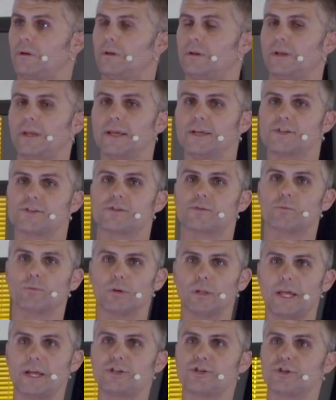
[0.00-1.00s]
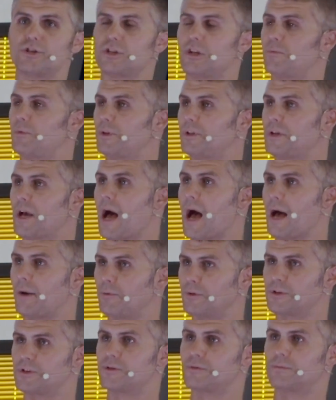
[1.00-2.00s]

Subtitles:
his relationship with God was